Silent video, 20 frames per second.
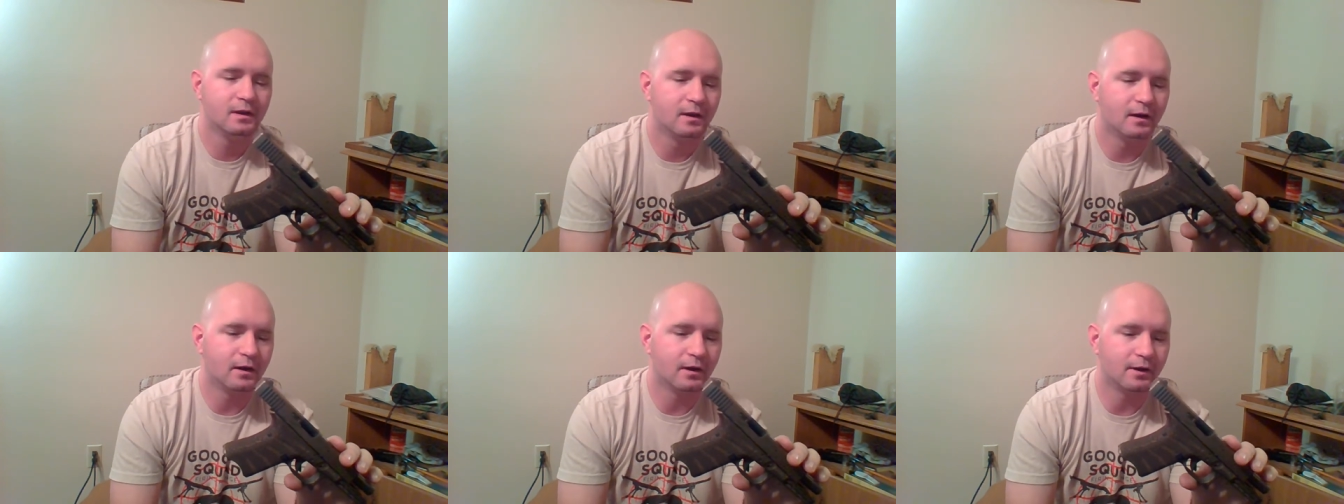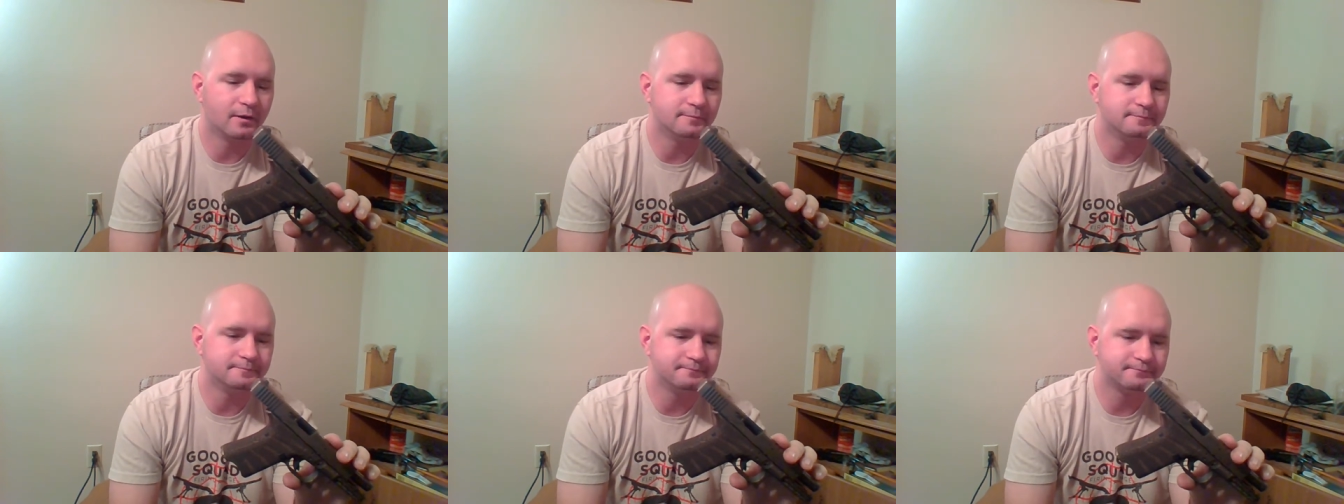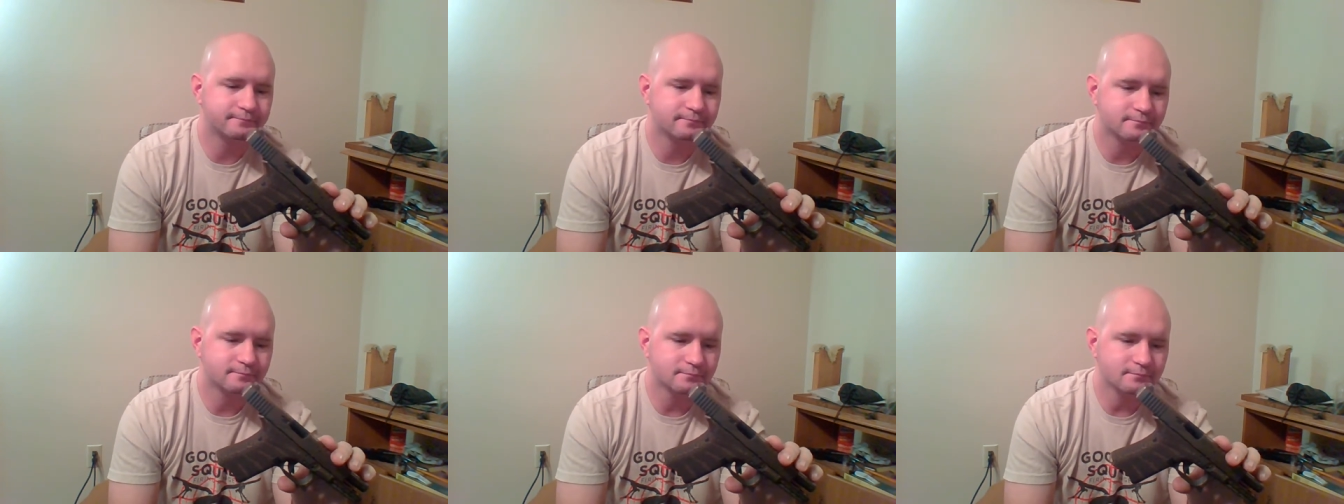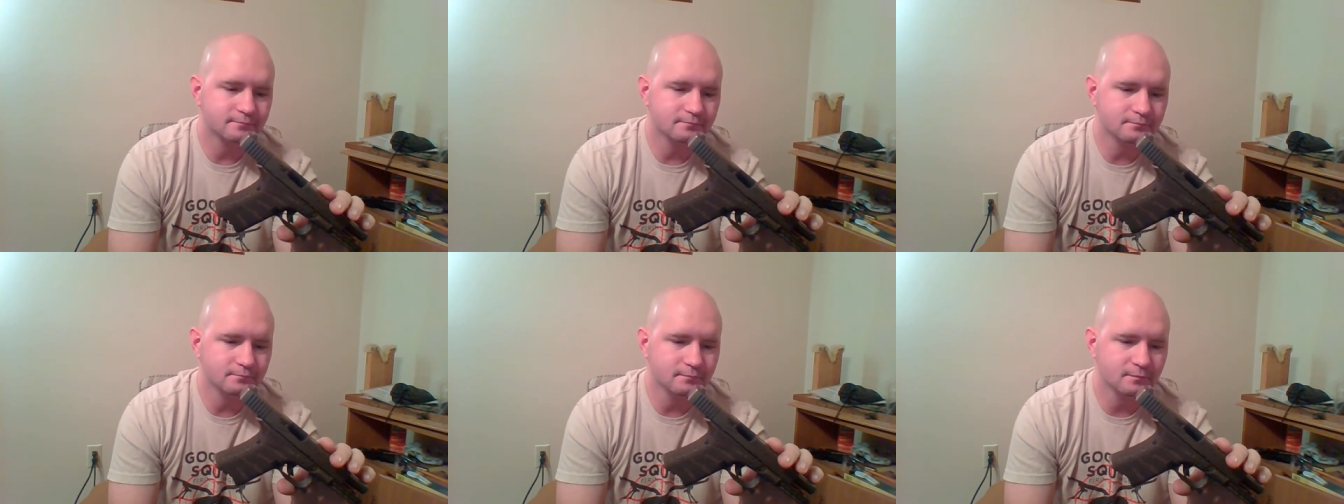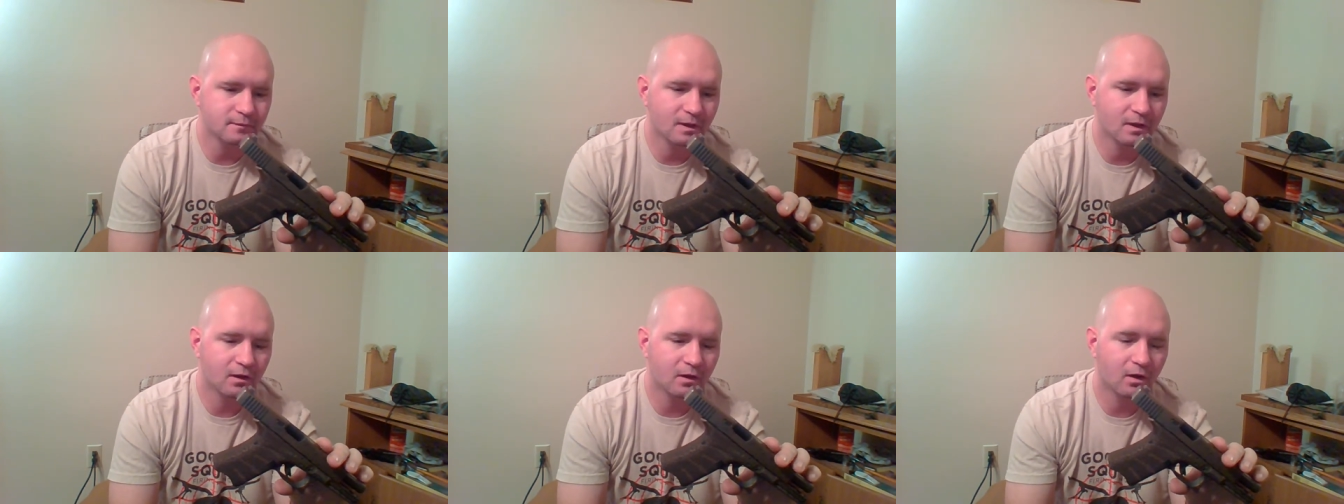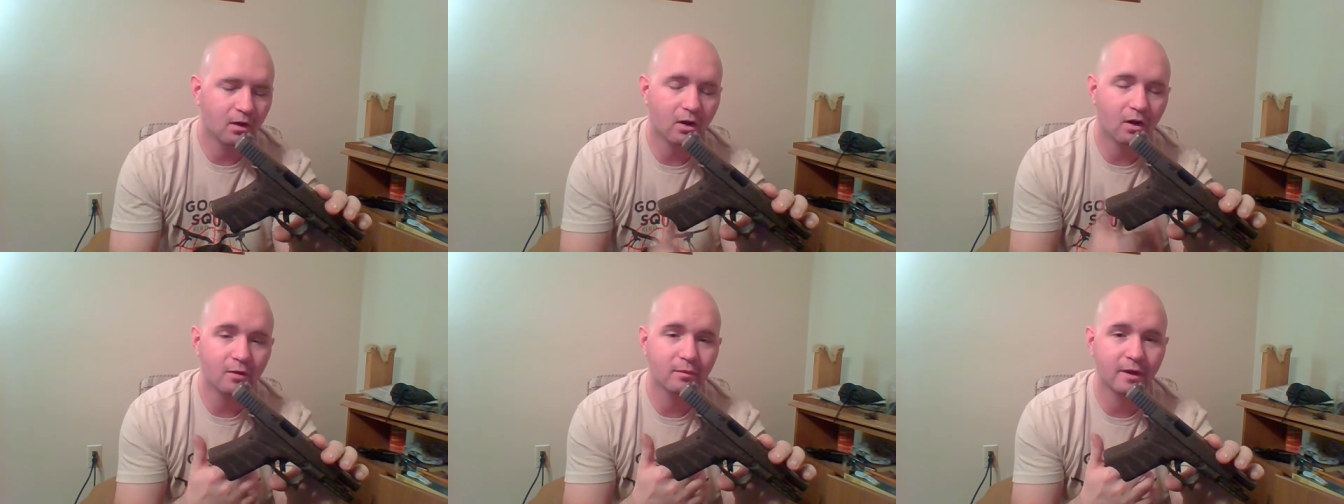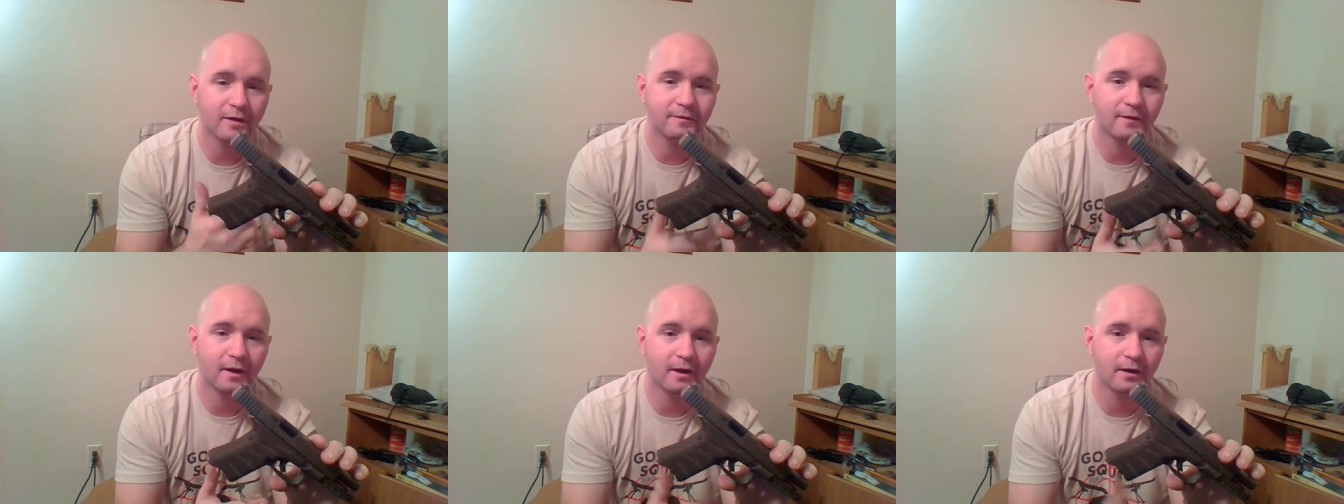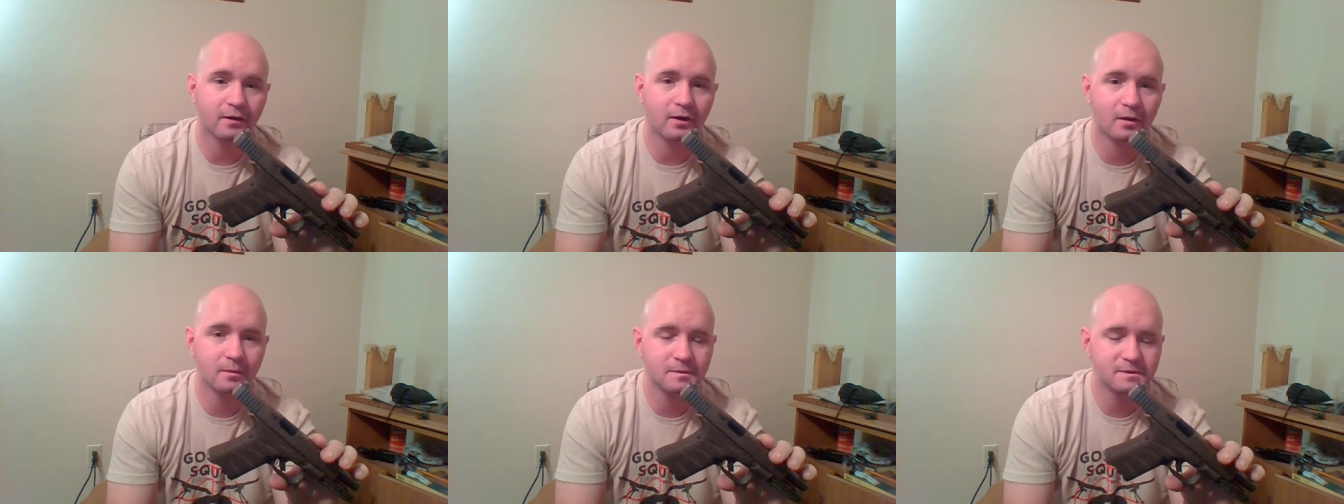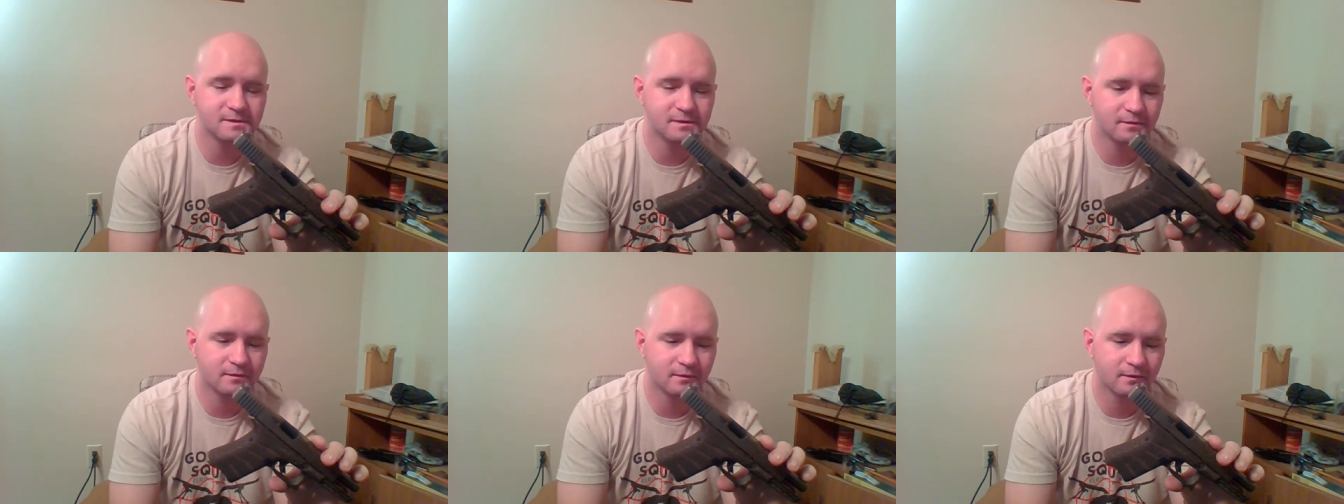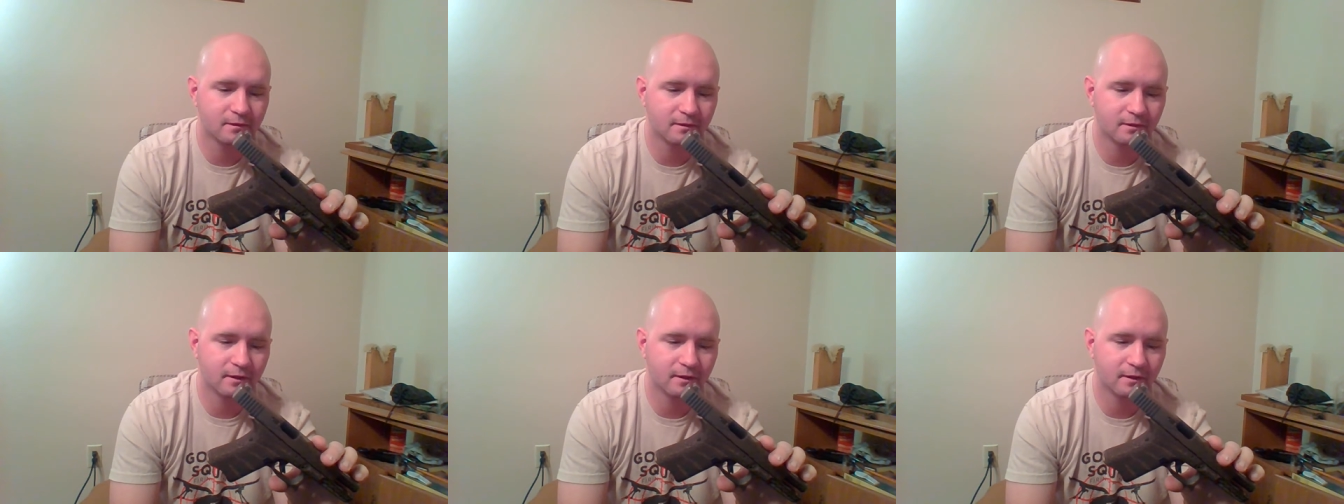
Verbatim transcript: Um, all my firearms